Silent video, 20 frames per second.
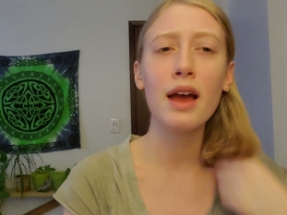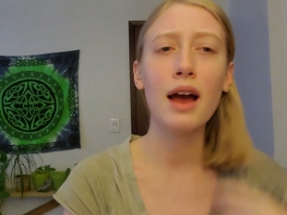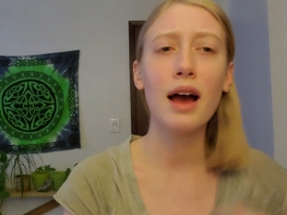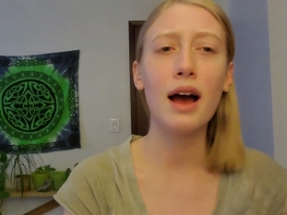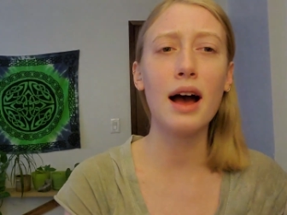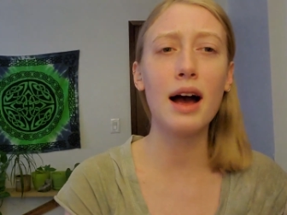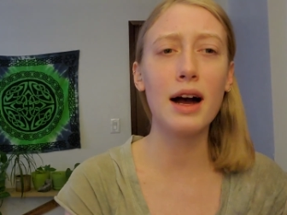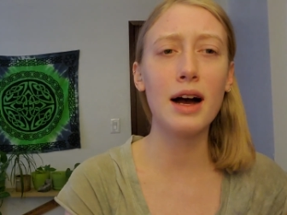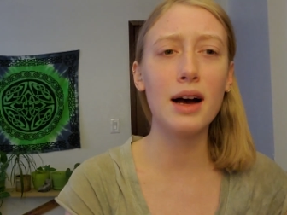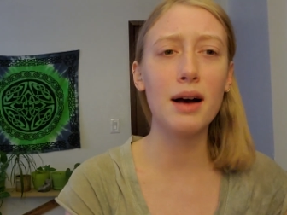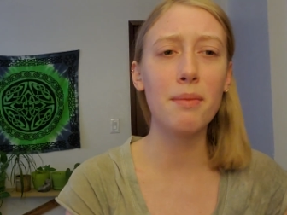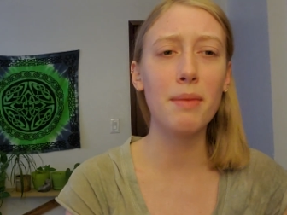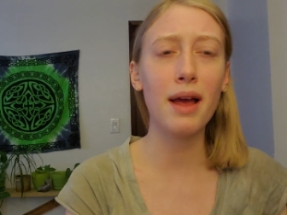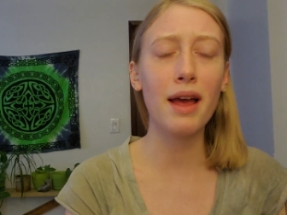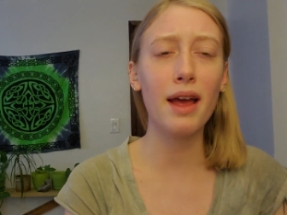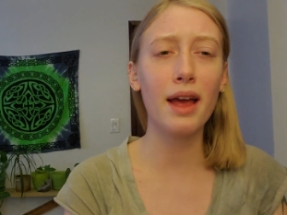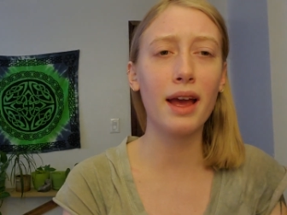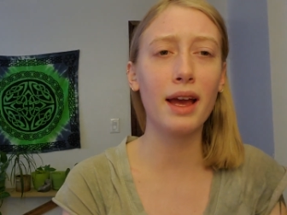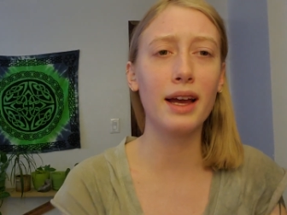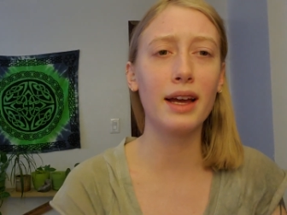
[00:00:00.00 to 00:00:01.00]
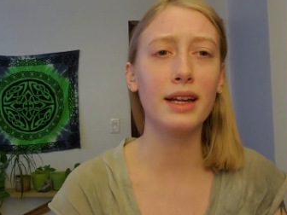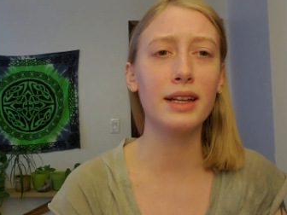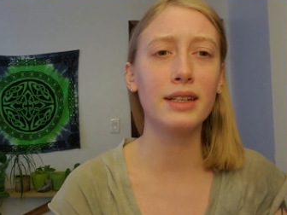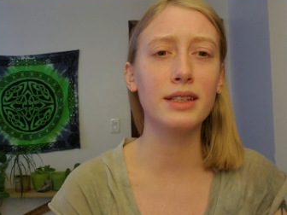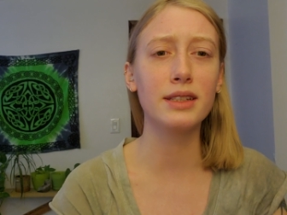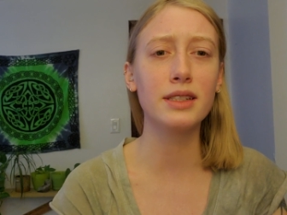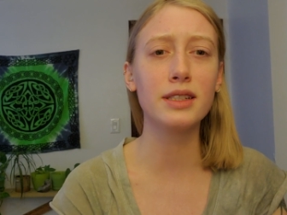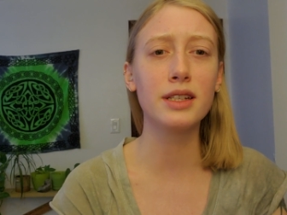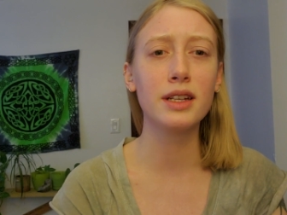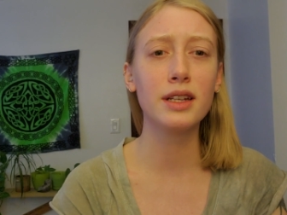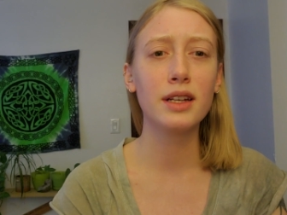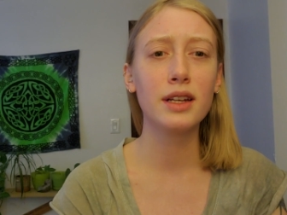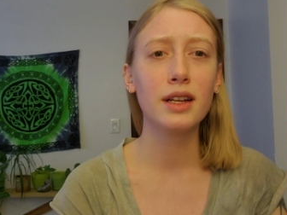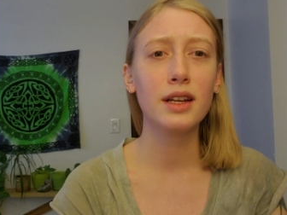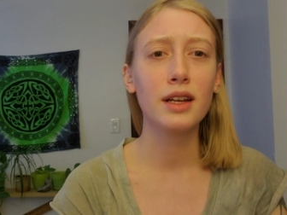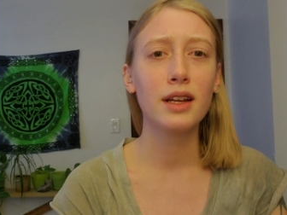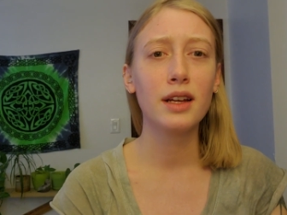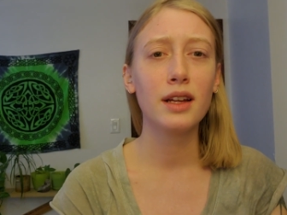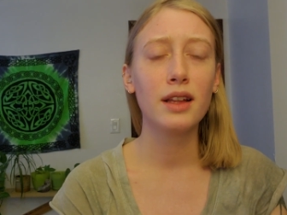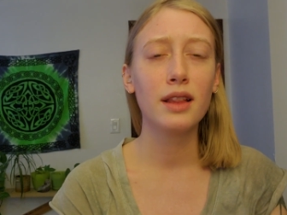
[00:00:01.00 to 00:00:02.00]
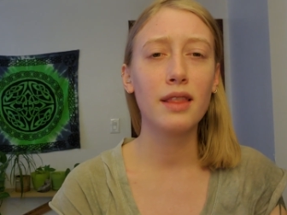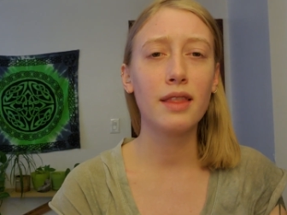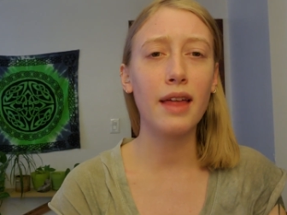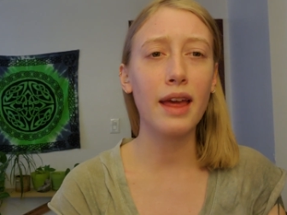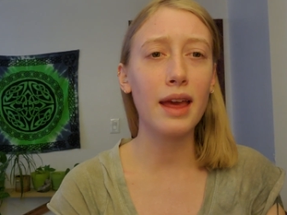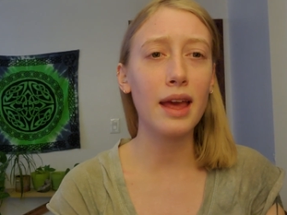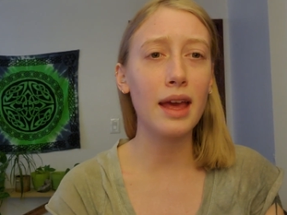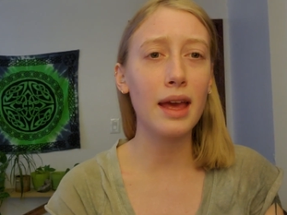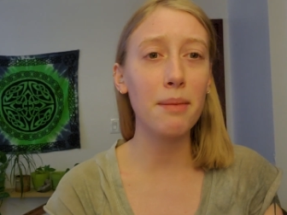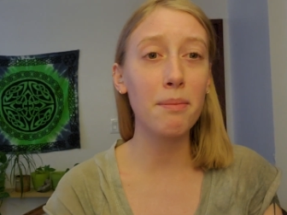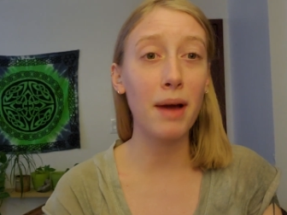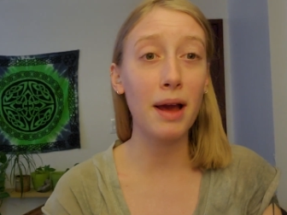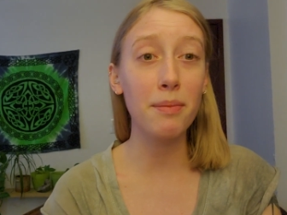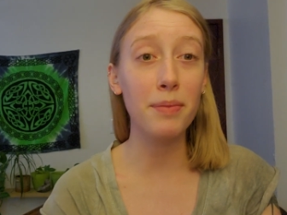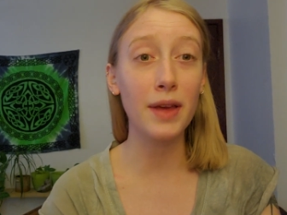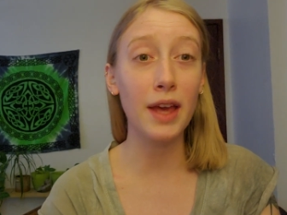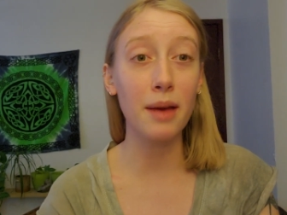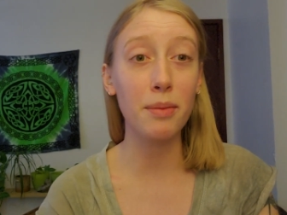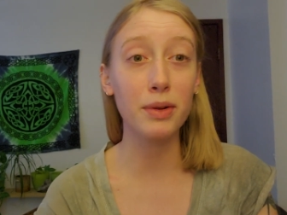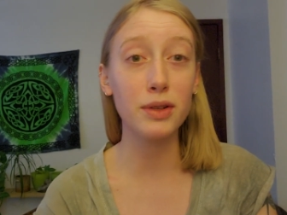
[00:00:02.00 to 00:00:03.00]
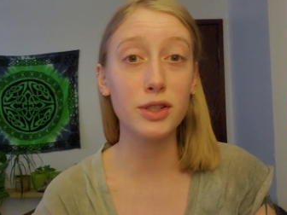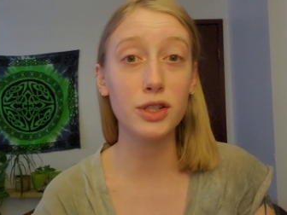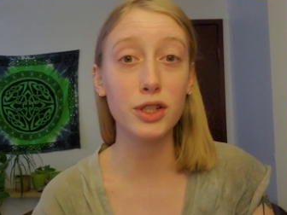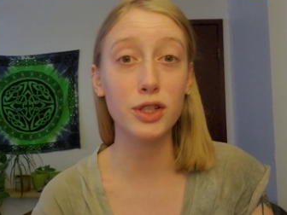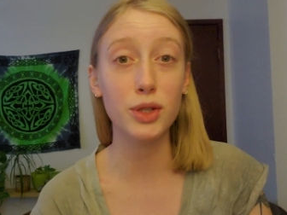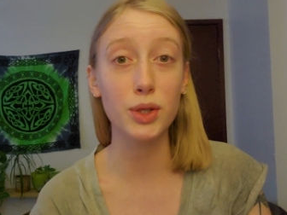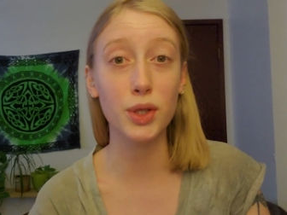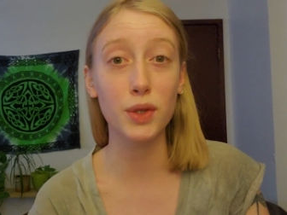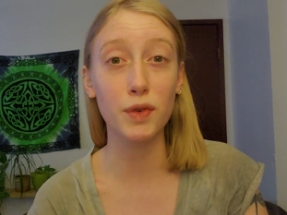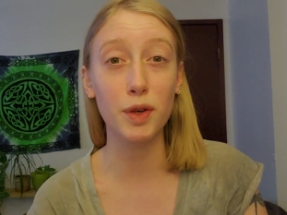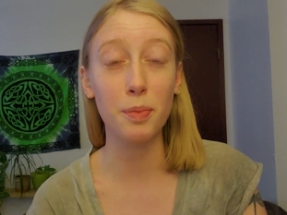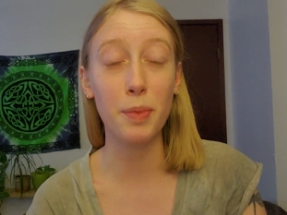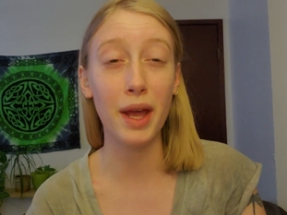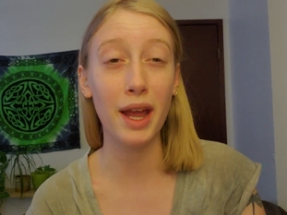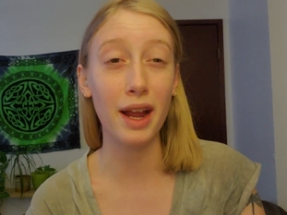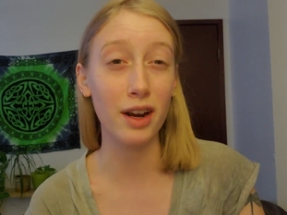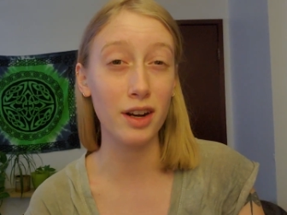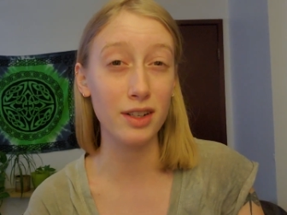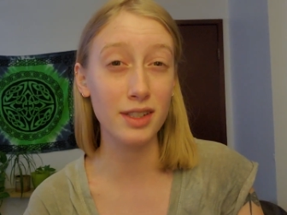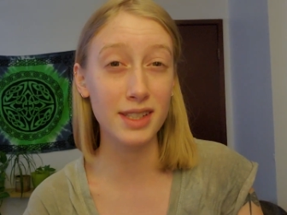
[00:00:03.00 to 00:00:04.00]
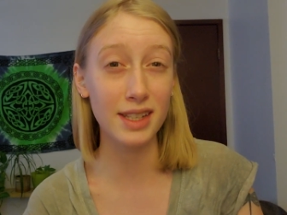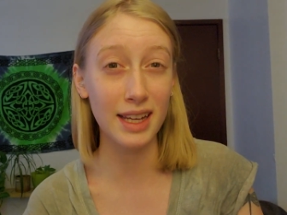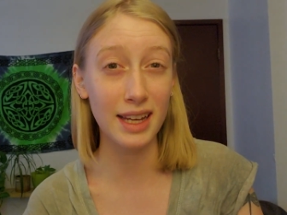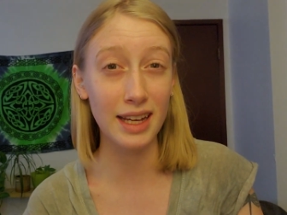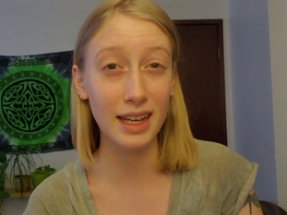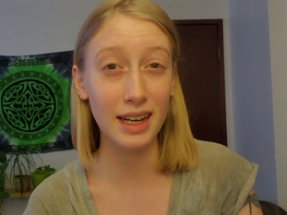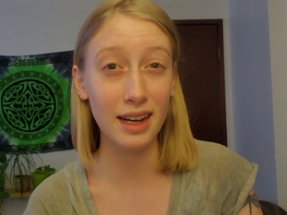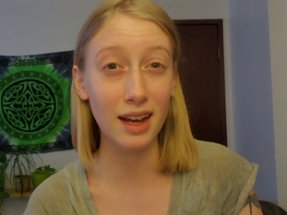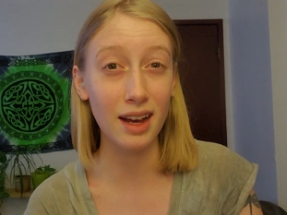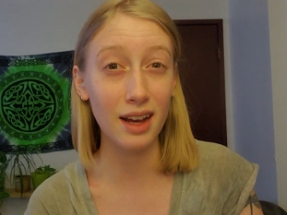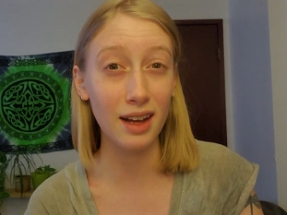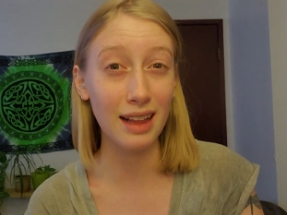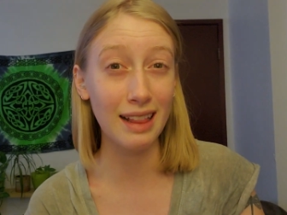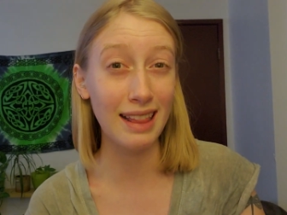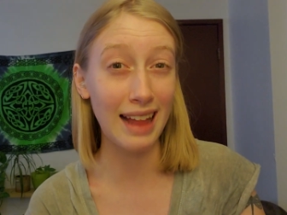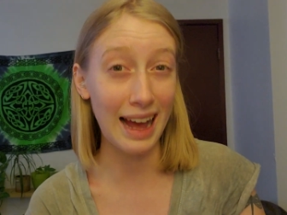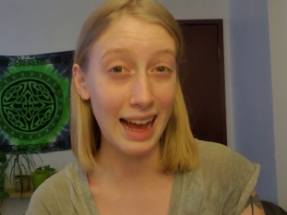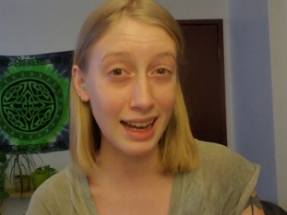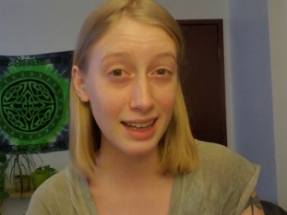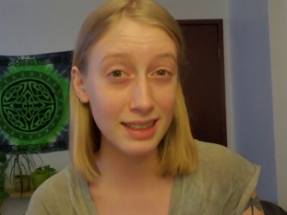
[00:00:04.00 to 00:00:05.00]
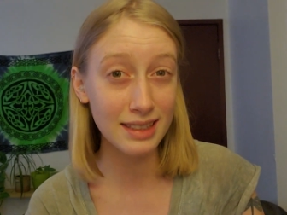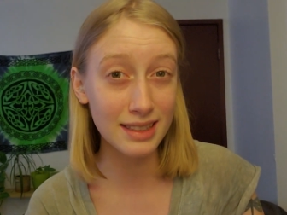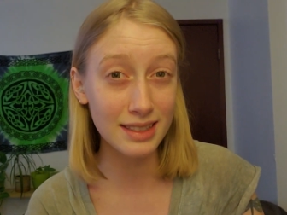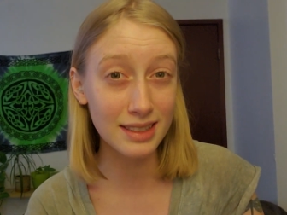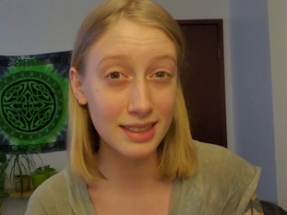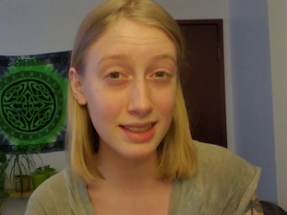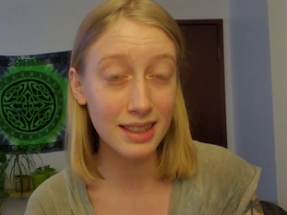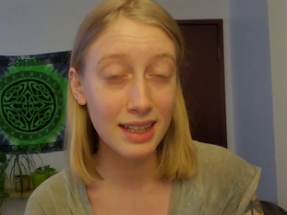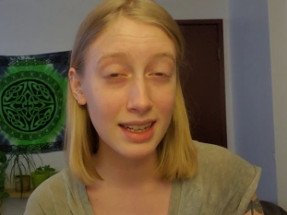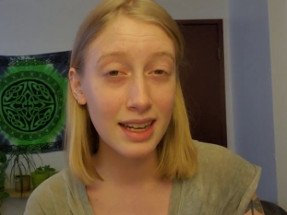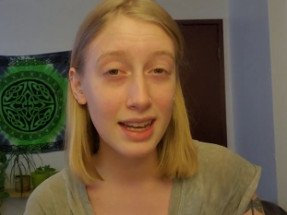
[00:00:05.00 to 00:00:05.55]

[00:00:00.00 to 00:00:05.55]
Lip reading: And they might be able to do the repairs in a class